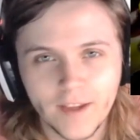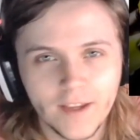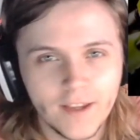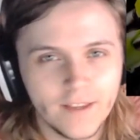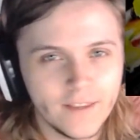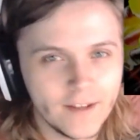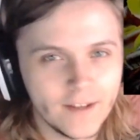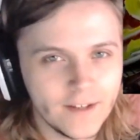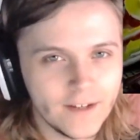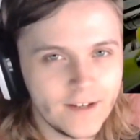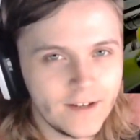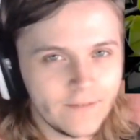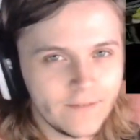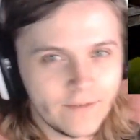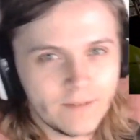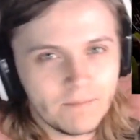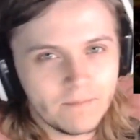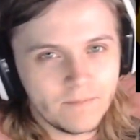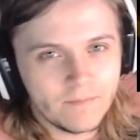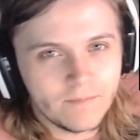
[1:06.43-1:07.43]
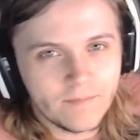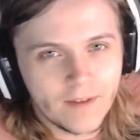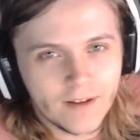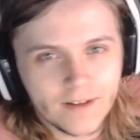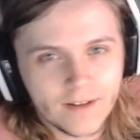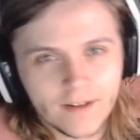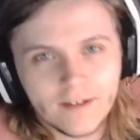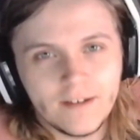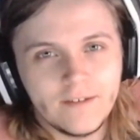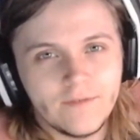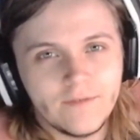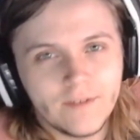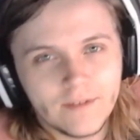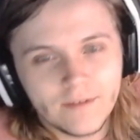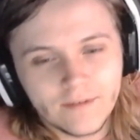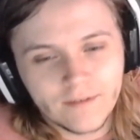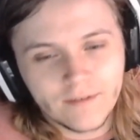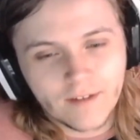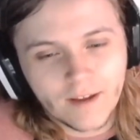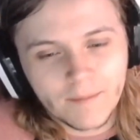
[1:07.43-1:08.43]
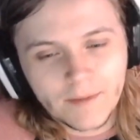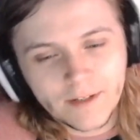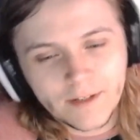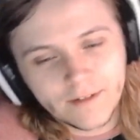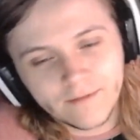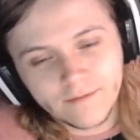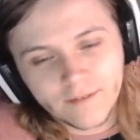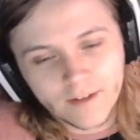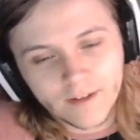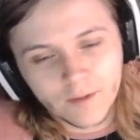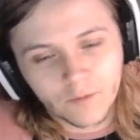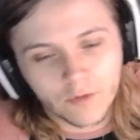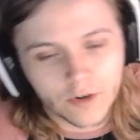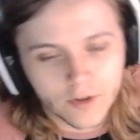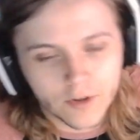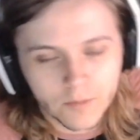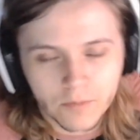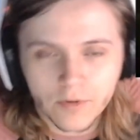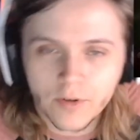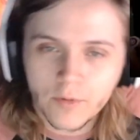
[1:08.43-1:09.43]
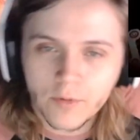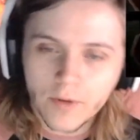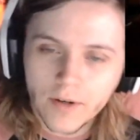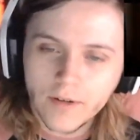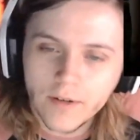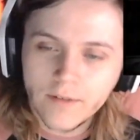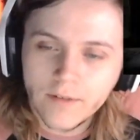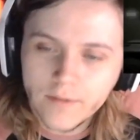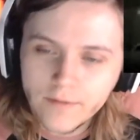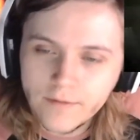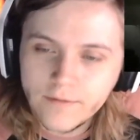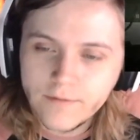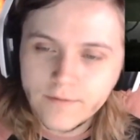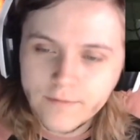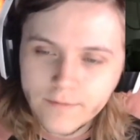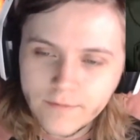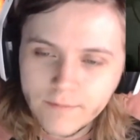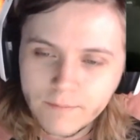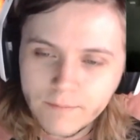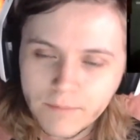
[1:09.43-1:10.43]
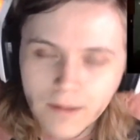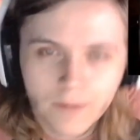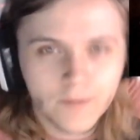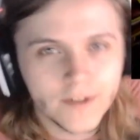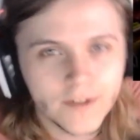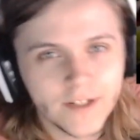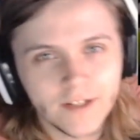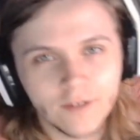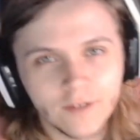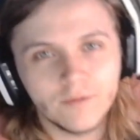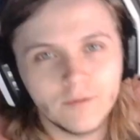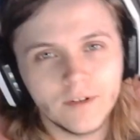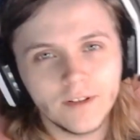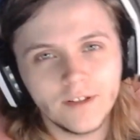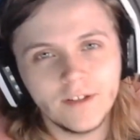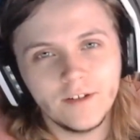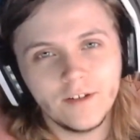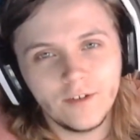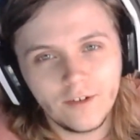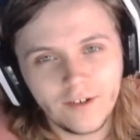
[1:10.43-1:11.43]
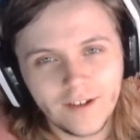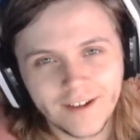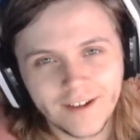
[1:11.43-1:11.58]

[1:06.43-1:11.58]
And that didn't even, that didn't even, I mean, it worked pretty well. But it was still really annoying.